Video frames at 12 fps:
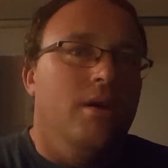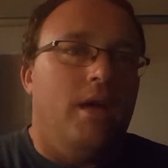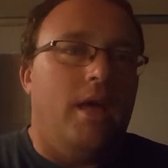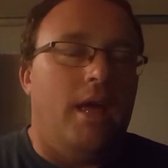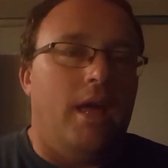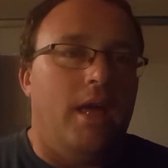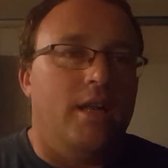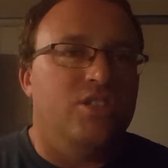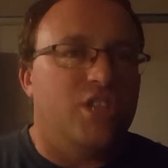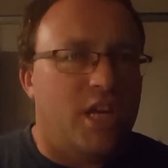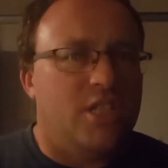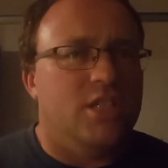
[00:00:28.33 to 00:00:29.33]
and
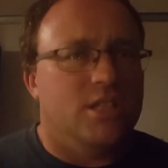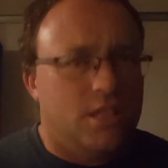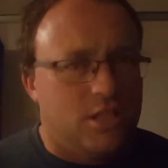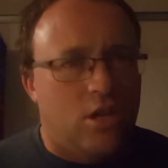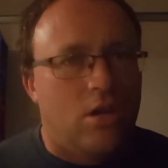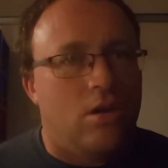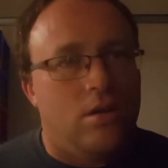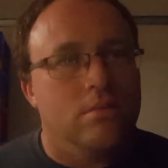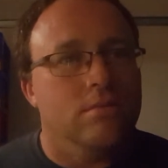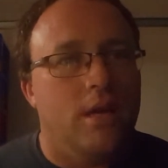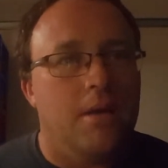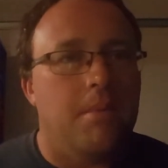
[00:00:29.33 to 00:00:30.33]
change things as along
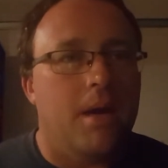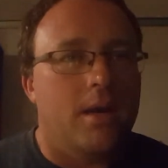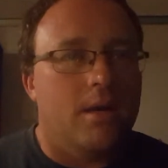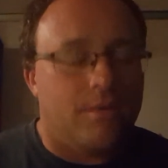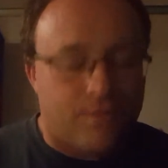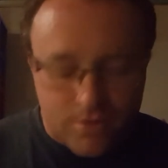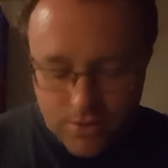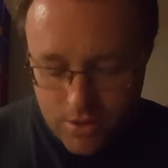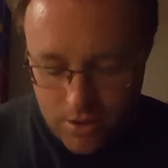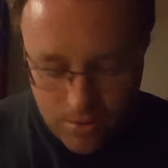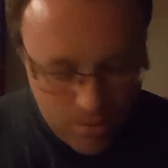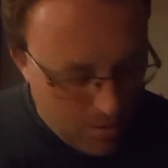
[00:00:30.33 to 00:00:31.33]
and made it different.
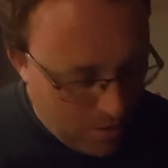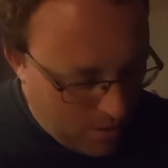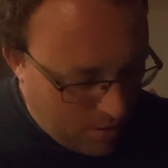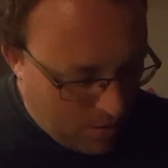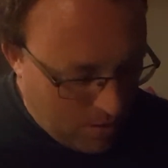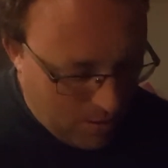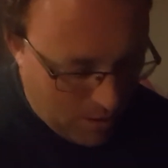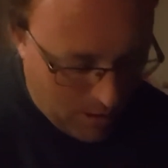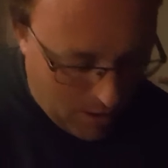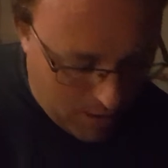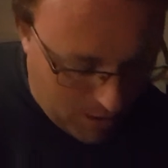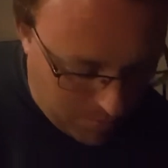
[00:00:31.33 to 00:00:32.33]
So
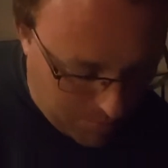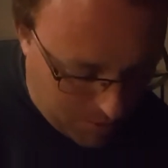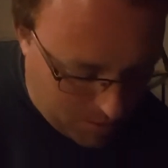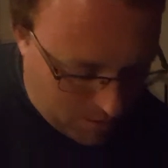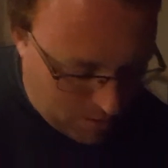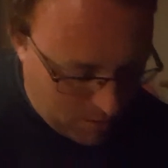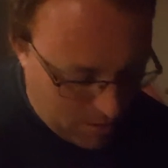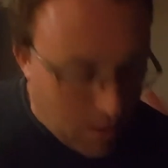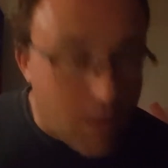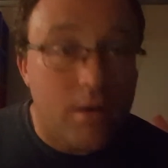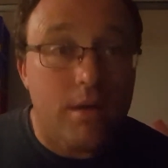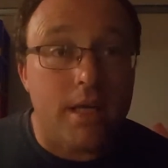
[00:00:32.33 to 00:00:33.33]
I'm
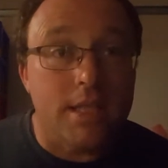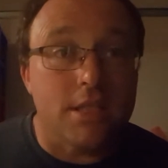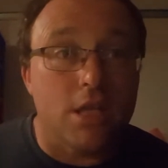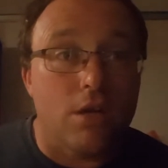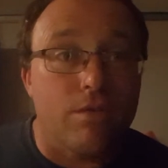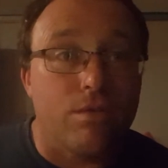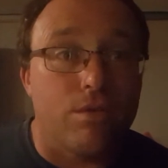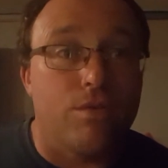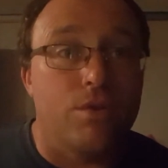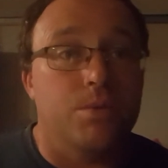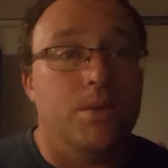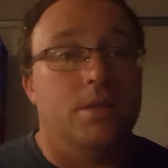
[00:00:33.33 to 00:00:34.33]
going to start off with the
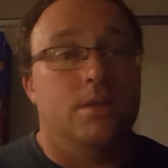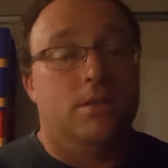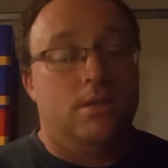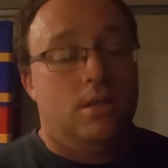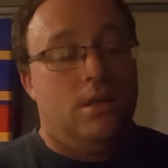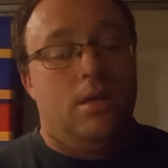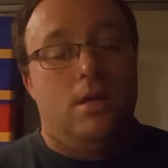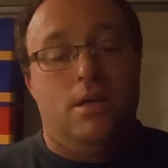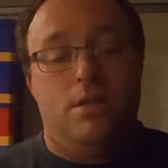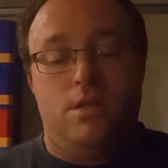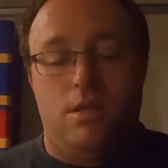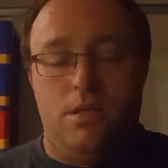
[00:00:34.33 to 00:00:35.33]
first one.
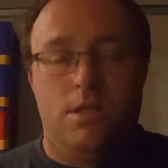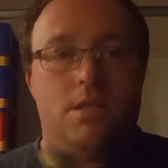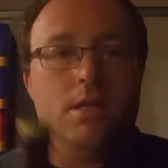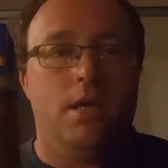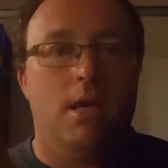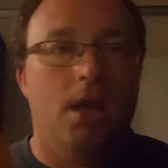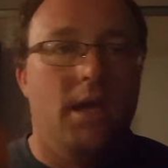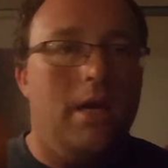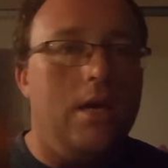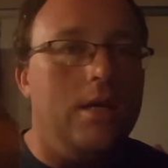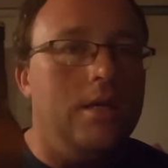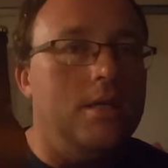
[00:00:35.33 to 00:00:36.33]
So this
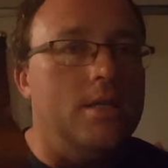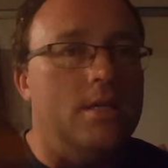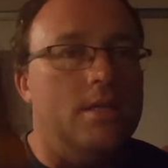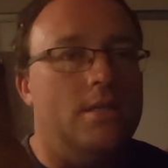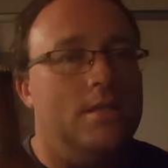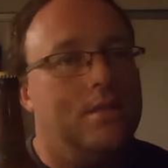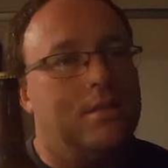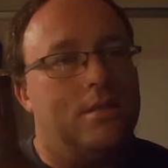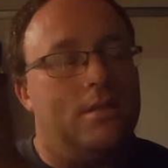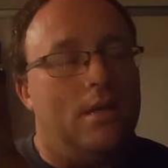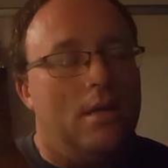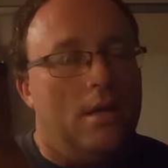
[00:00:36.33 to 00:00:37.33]
here
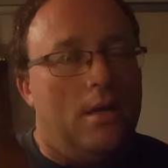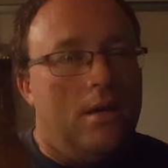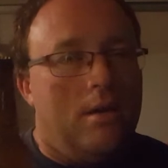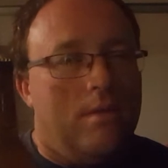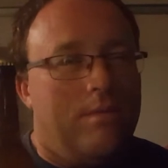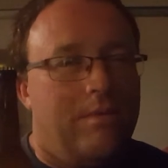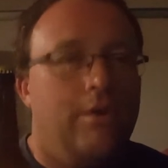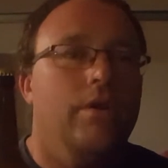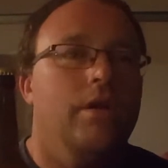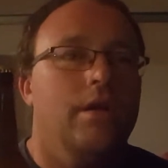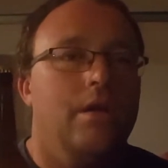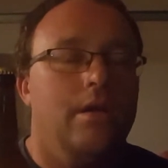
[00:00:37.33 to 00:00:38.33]
is
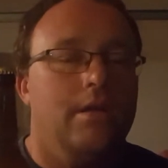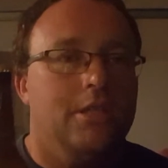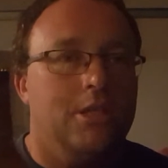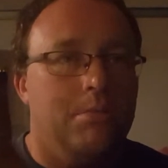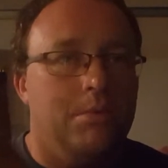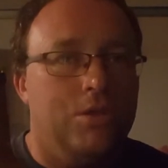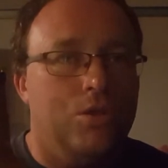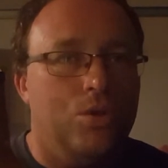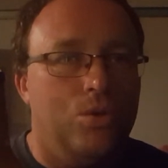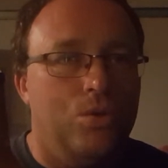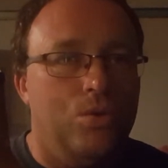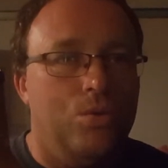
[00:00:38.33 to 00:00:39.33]
very similar
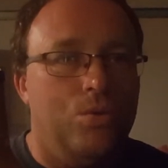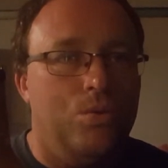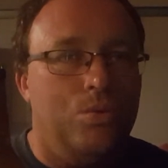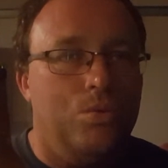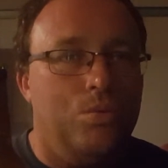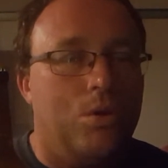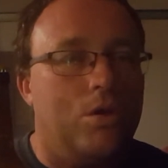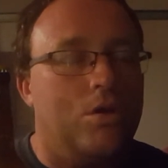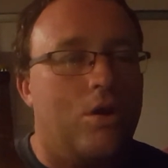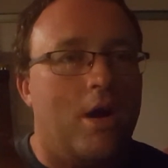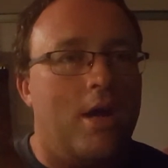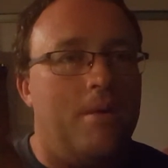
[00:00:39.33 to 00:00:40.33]
to what
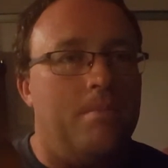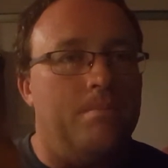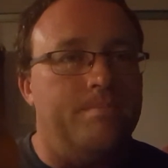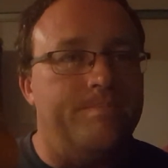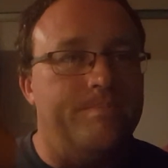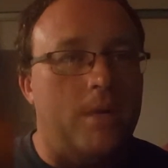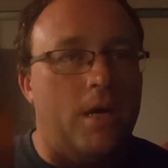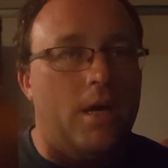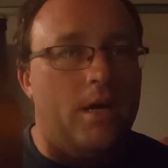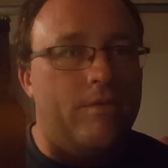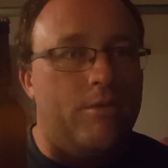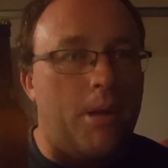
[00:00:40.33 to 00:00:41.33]
Graham
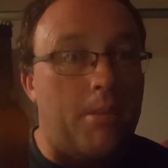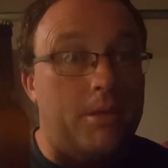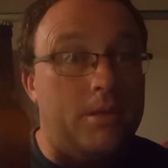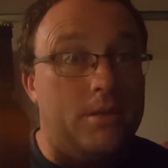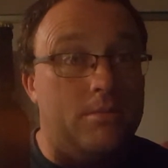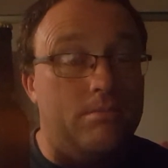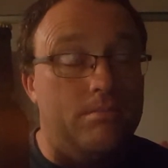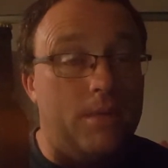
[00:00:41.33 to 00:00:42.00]
from Hapless